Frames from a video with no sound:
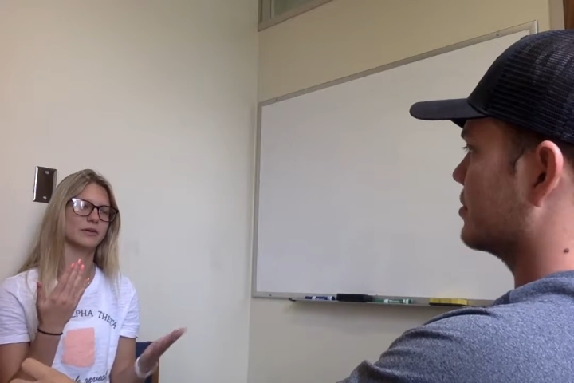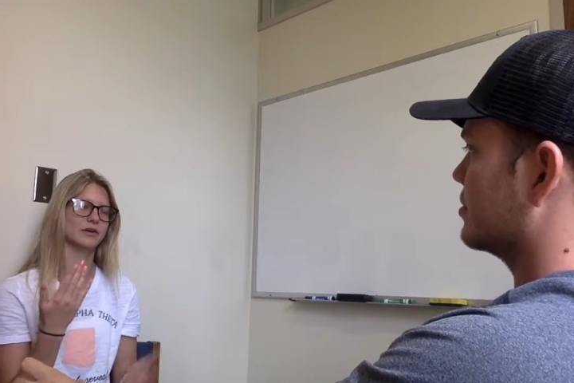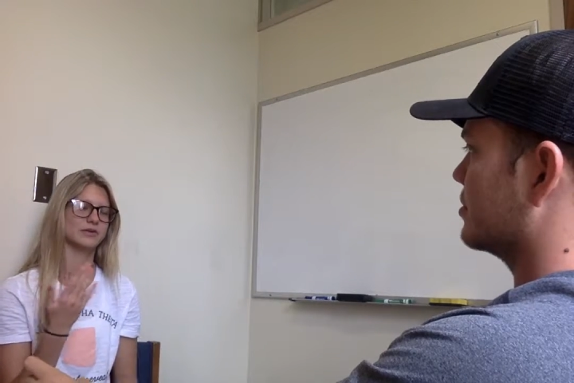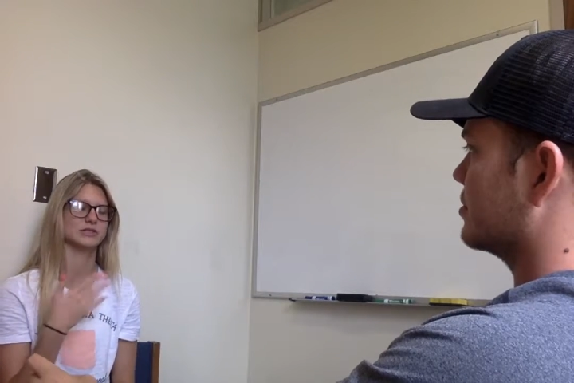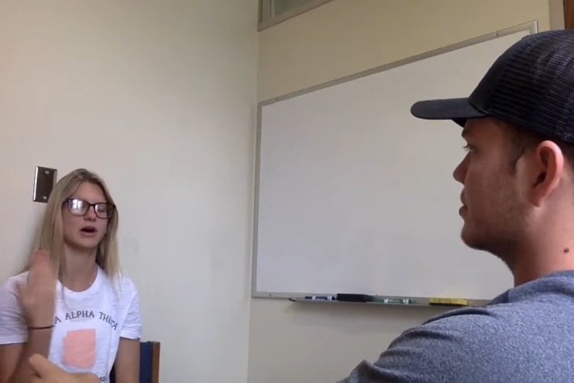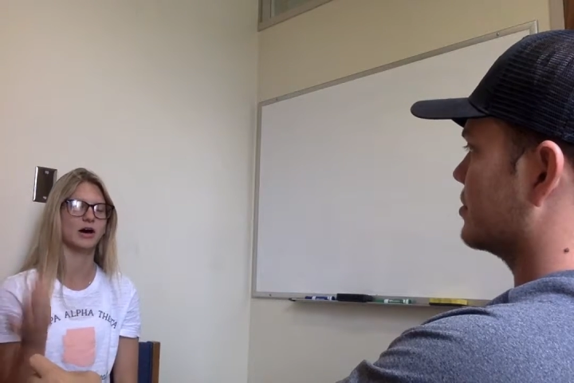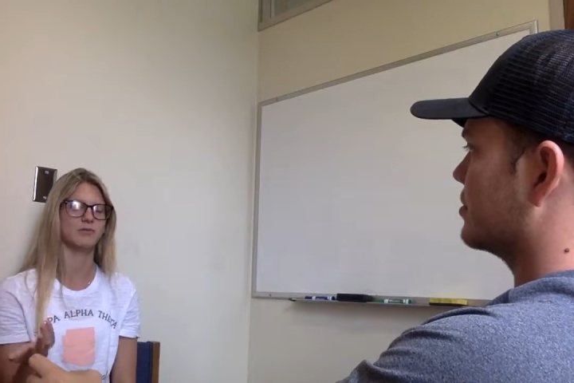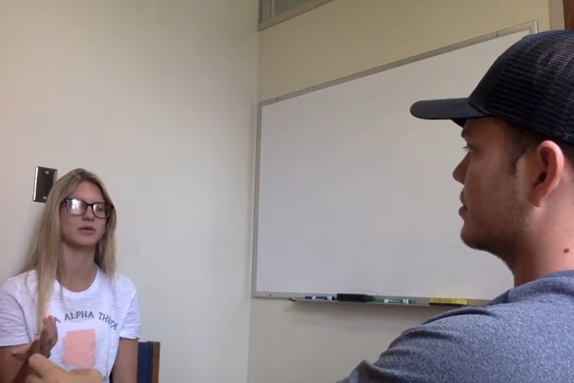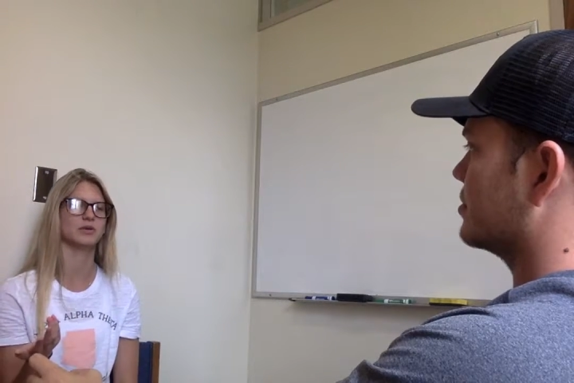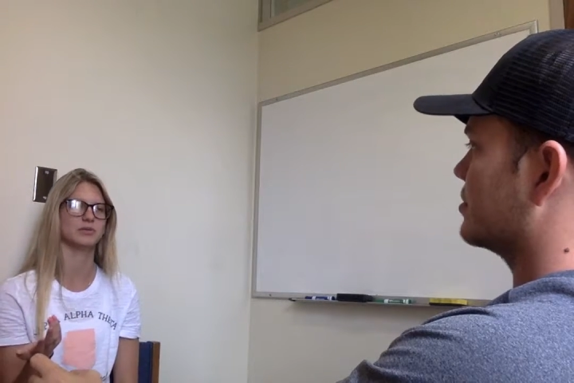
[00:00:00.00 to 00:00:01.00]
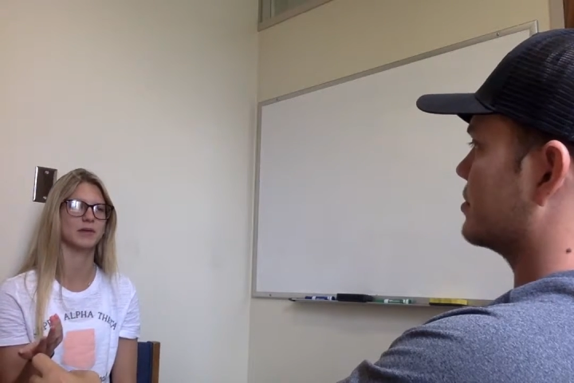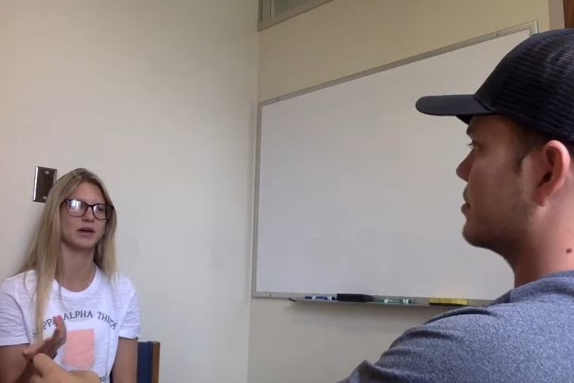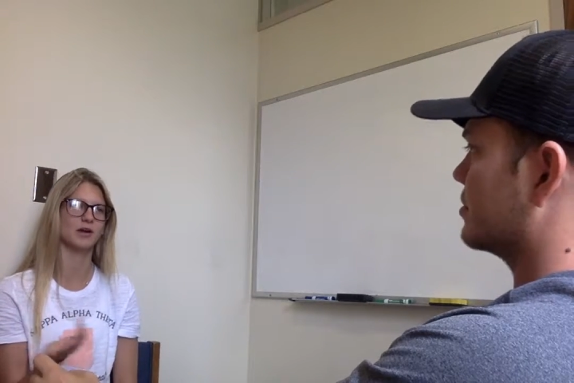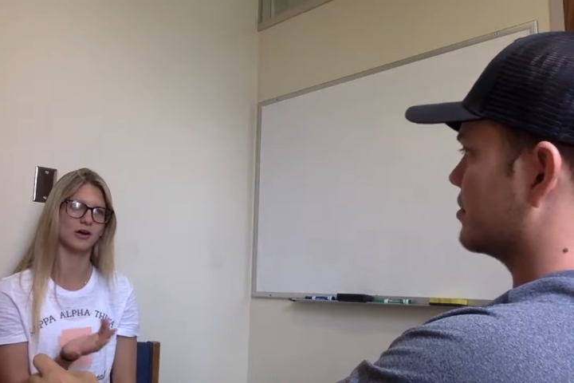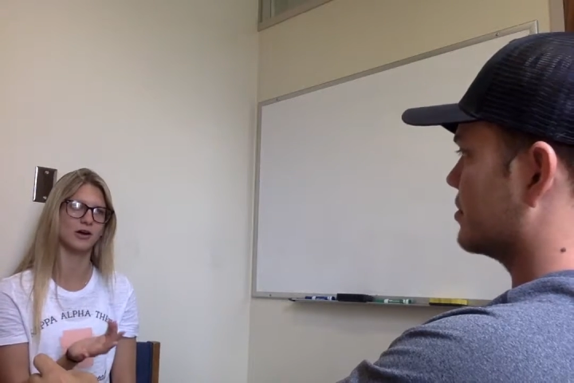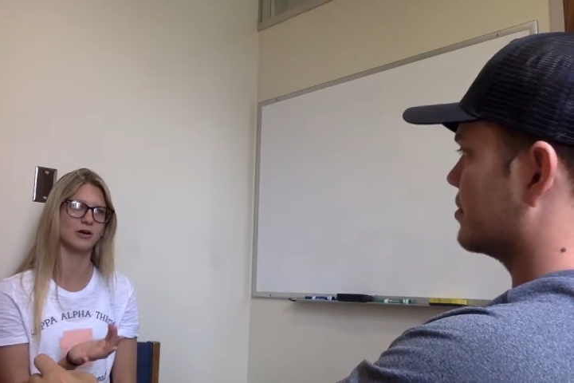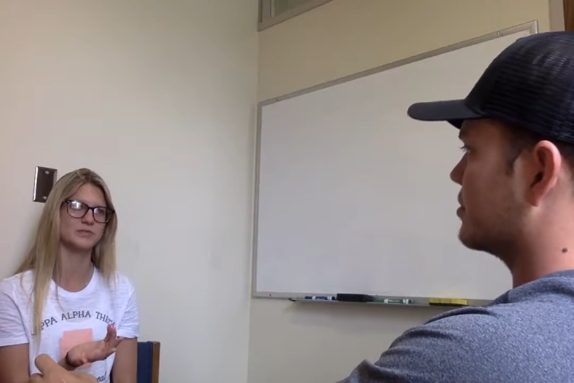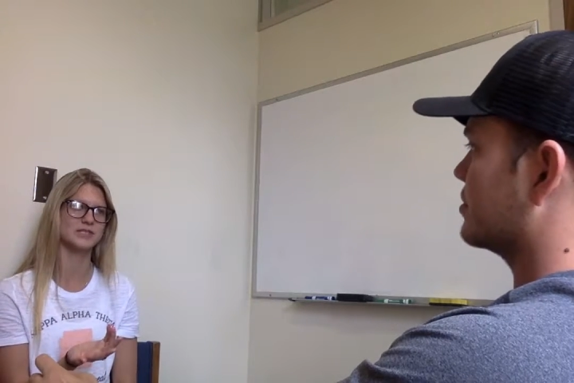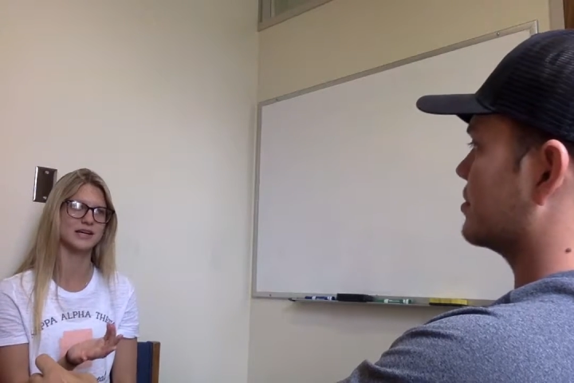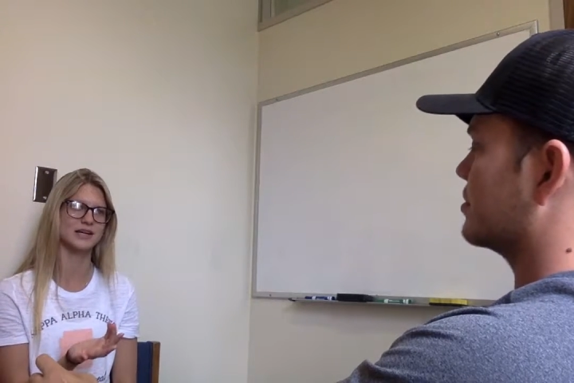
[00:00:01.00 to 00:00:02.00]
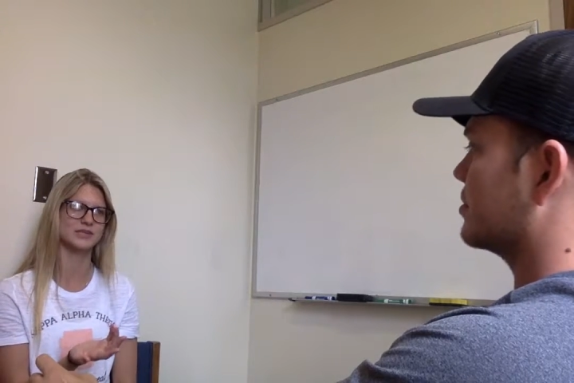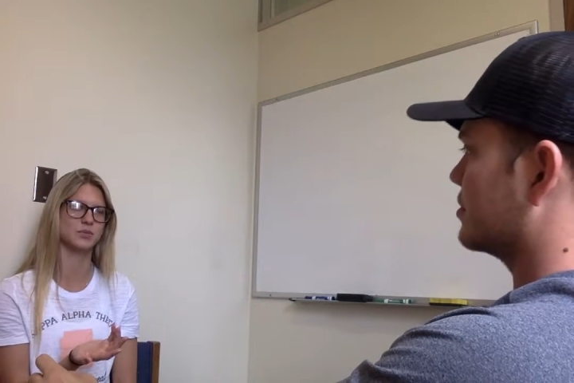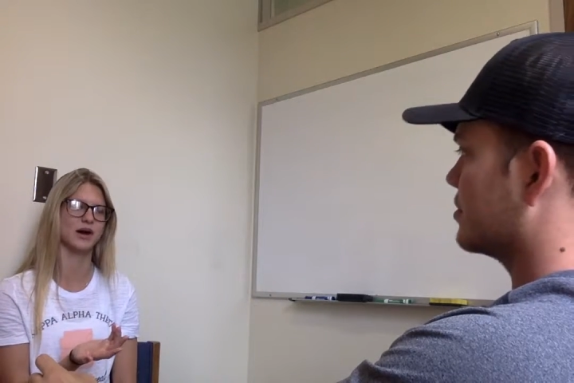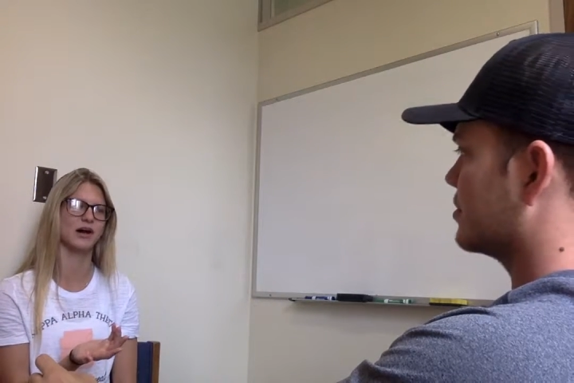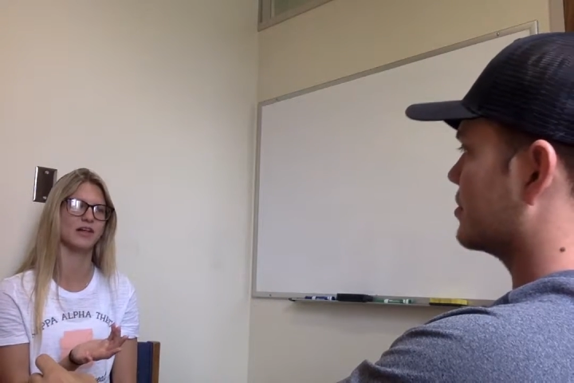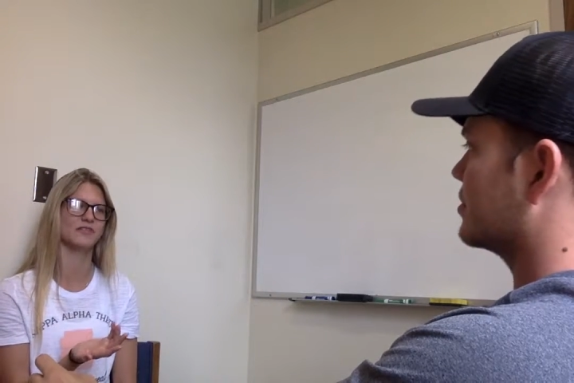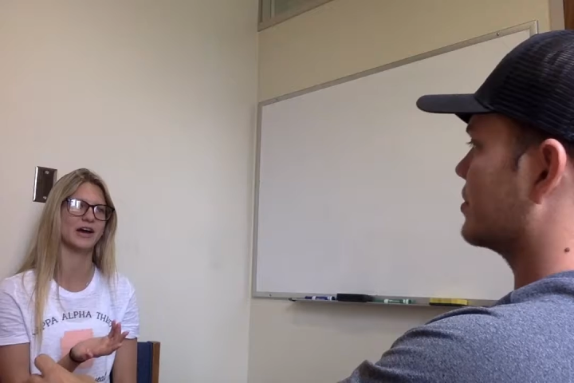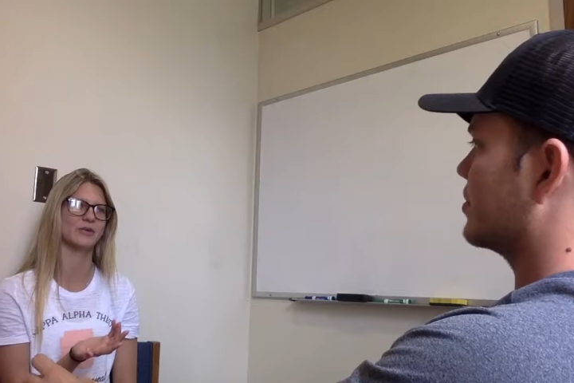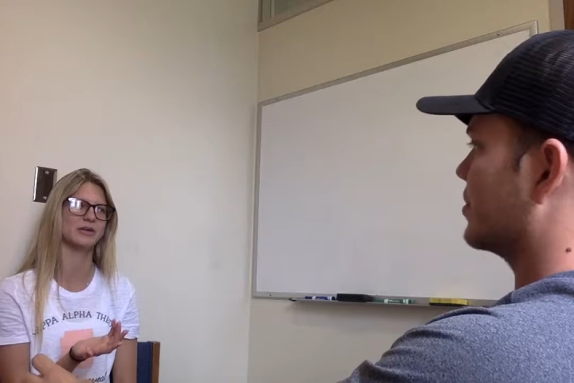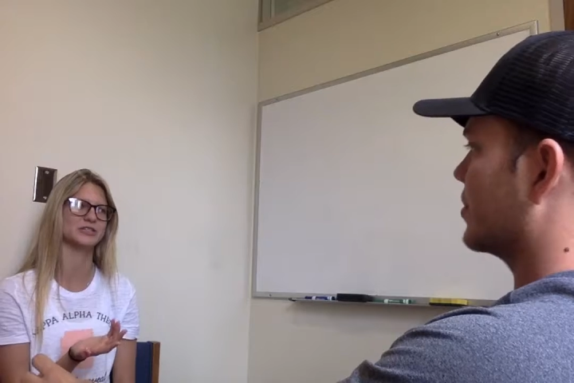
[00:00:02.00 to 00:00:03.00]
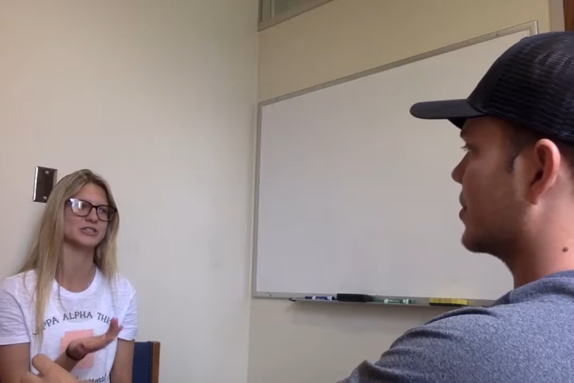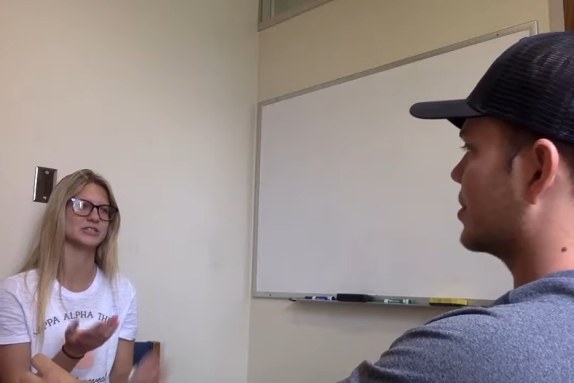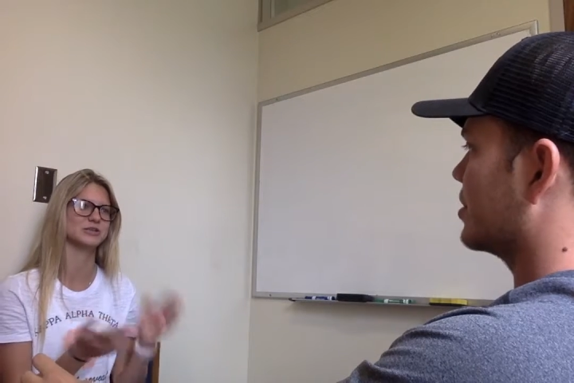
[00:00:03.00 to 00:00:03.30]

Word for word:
Speaker 1: would also help me with my carbs as well. If I were to just